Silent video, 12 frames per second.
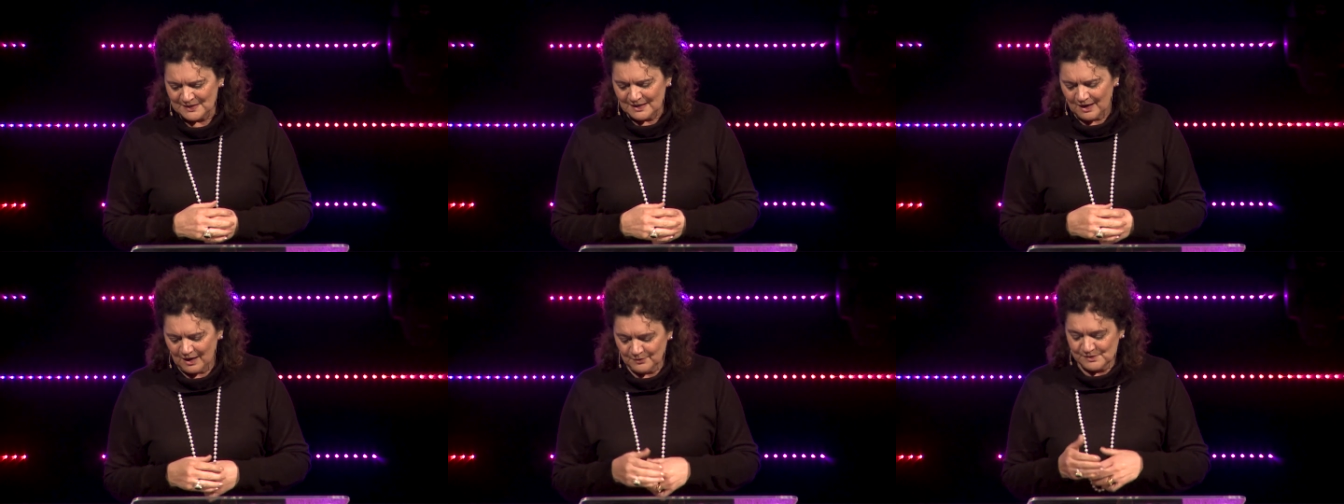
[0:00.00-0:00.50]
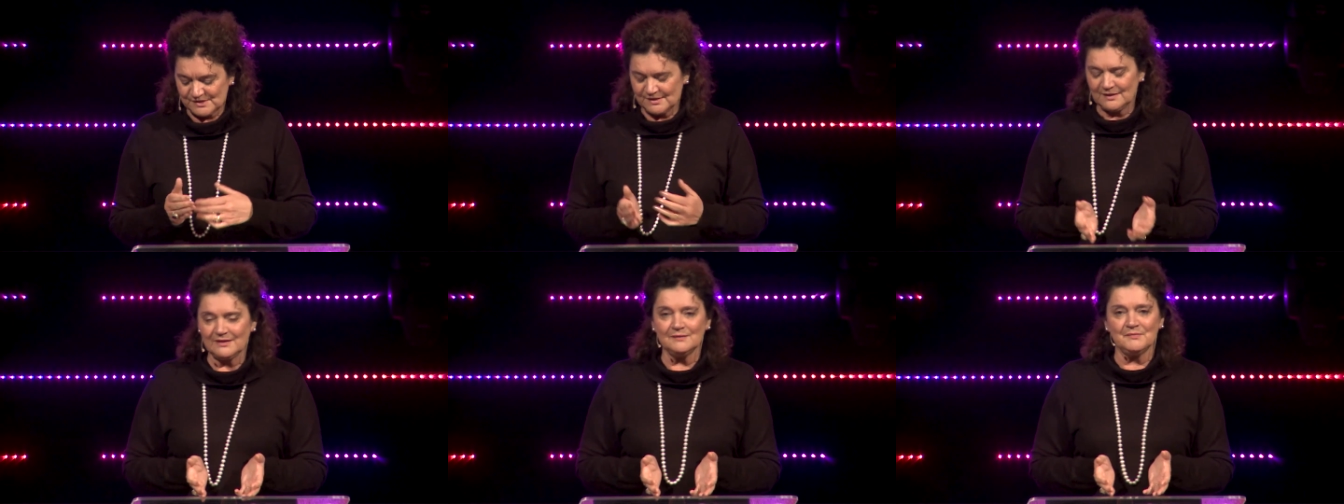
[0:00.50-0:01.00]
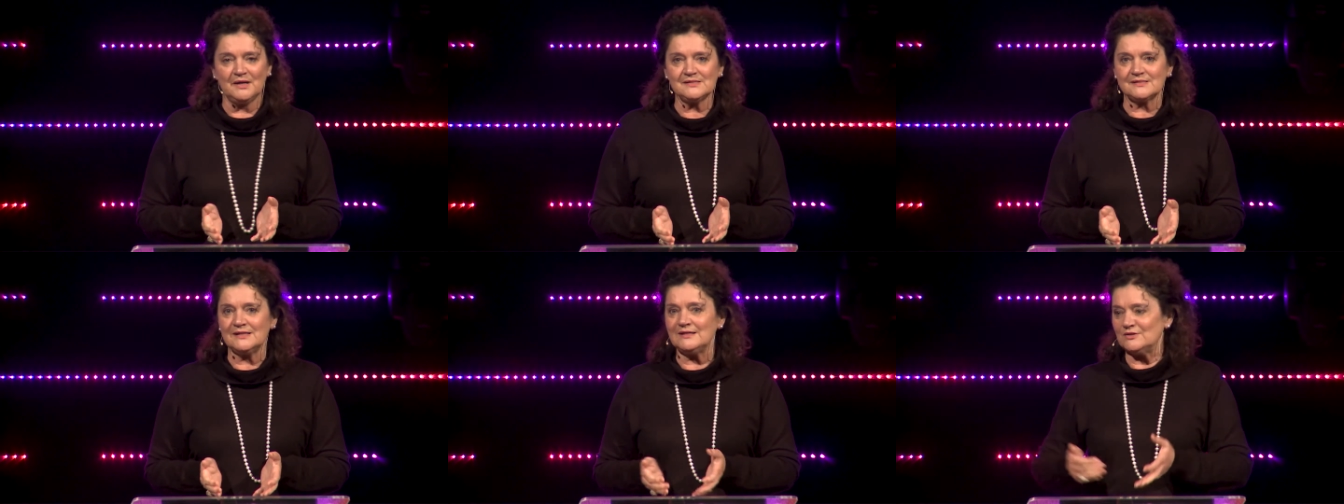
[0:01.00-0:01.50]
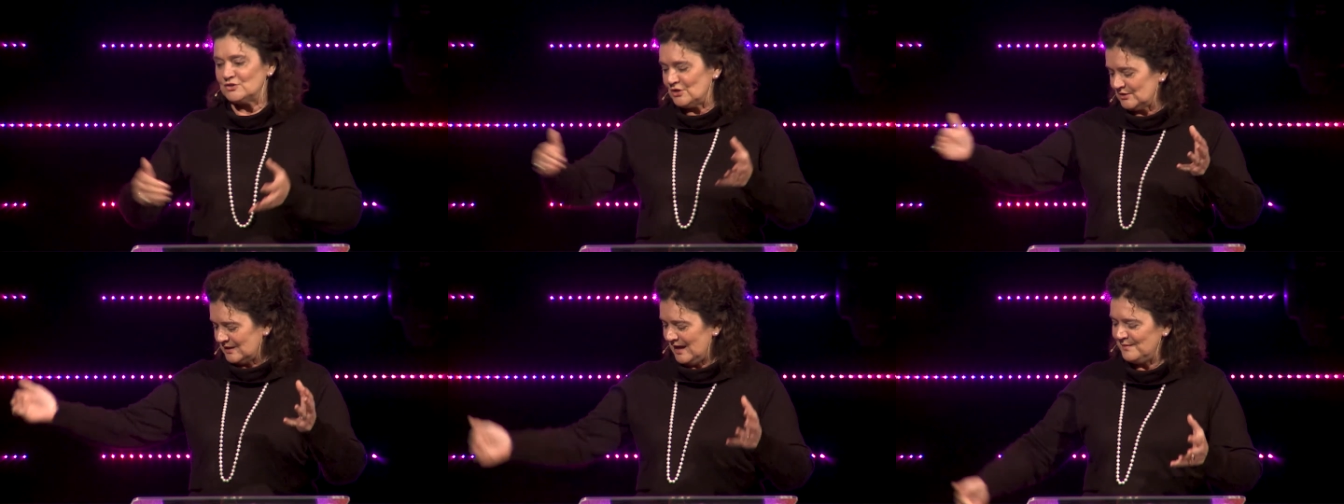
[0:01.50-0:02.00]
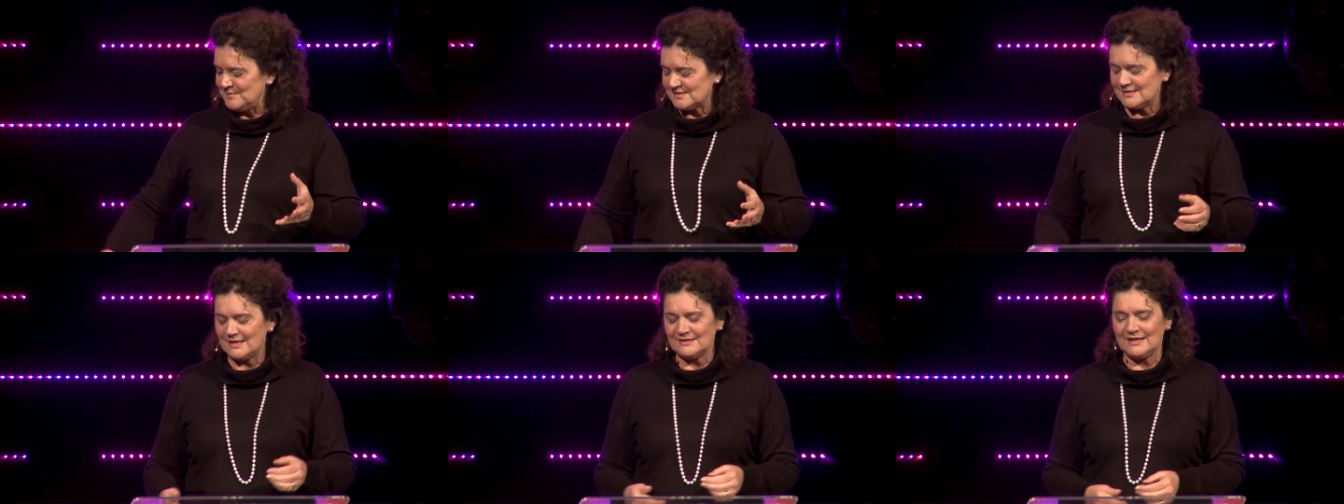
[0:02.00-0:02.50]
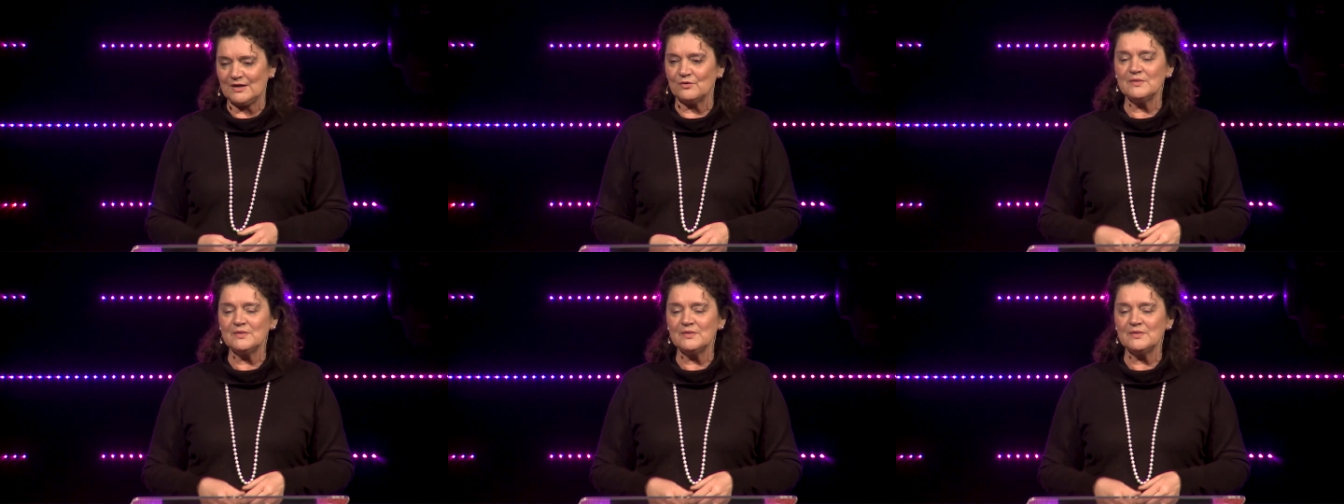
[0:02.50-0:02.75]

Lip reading: I was sitting in my seat and Dot came and sat there.